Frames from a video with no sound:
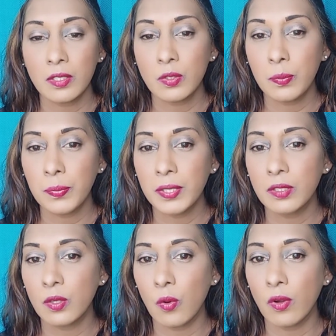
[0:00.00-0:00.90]
to put
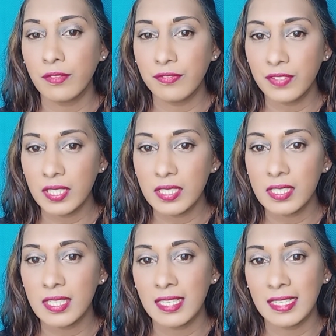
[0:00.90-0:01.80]
God
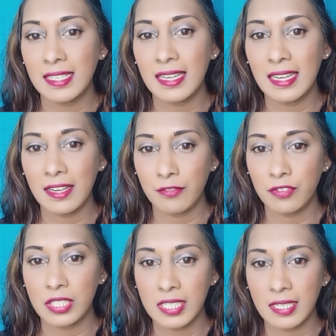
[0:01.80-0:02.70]
first in
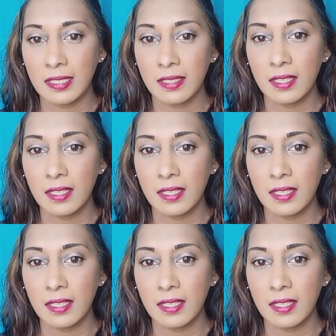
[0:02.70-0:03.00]
everything.